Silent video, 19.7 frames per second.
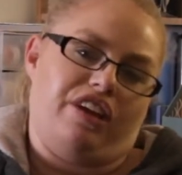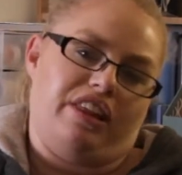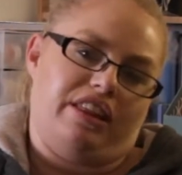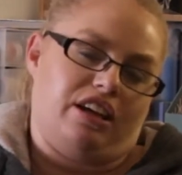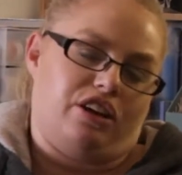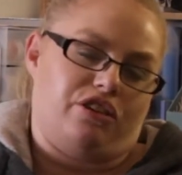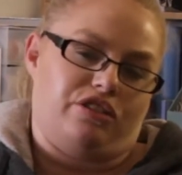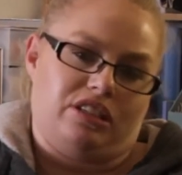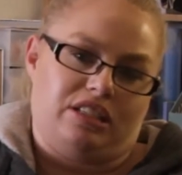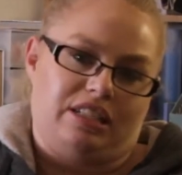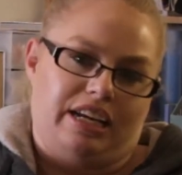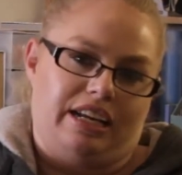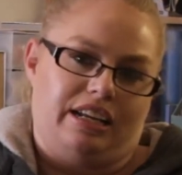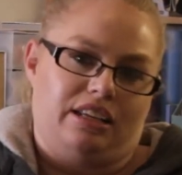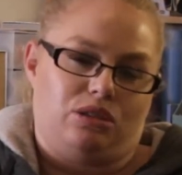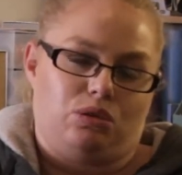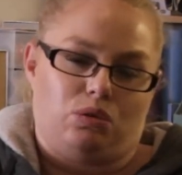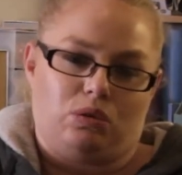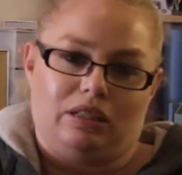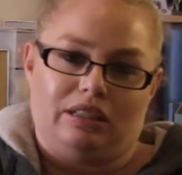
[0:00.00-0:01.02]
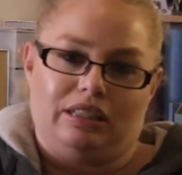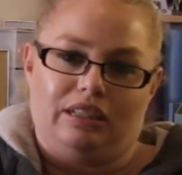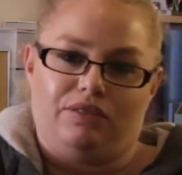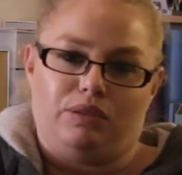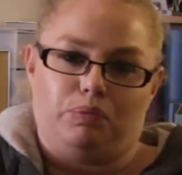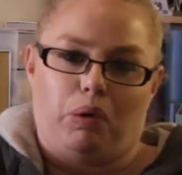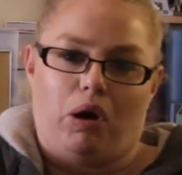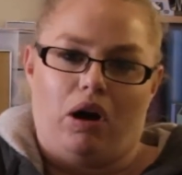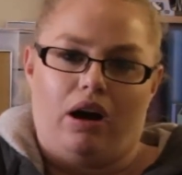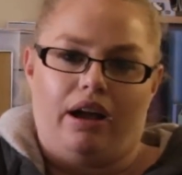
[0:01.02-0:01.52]
that Christina sort of lives
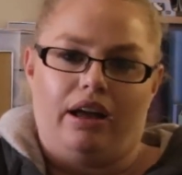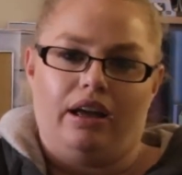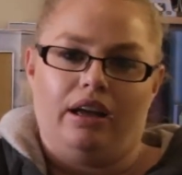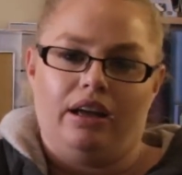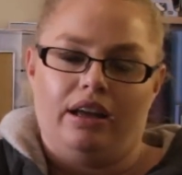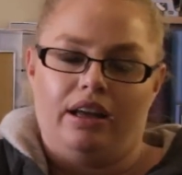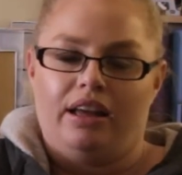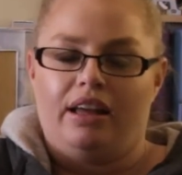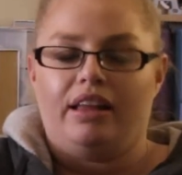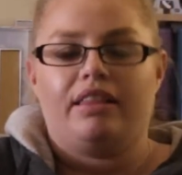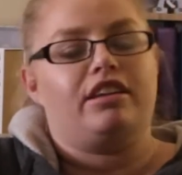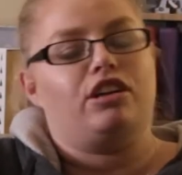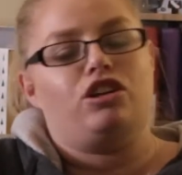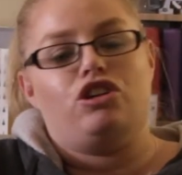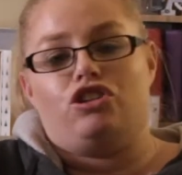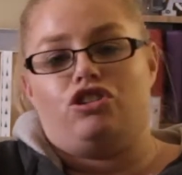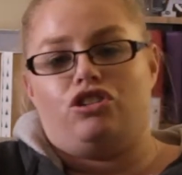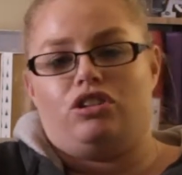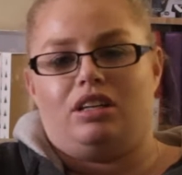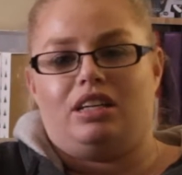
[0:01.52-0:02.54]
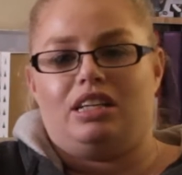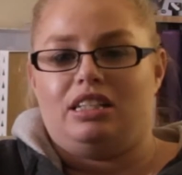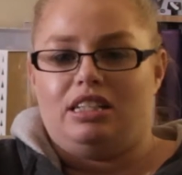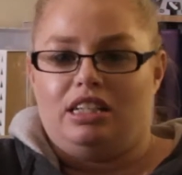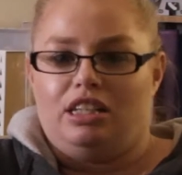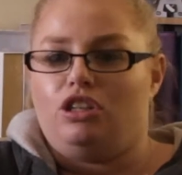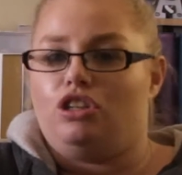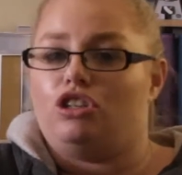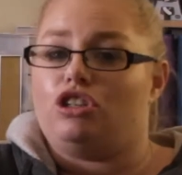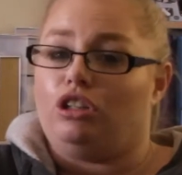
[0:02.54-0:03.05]
by, that you should
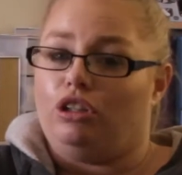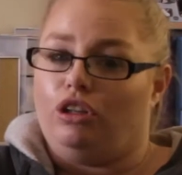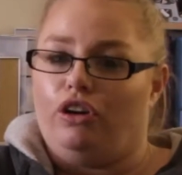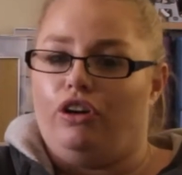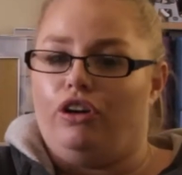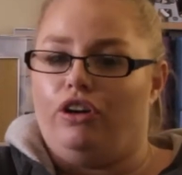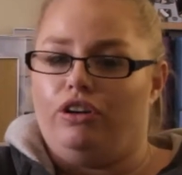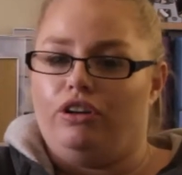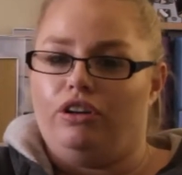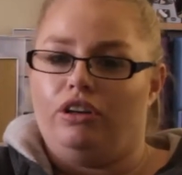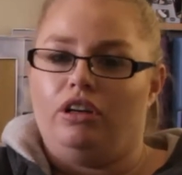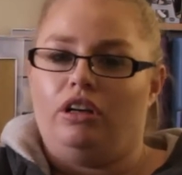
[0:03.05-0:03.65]
continue to learn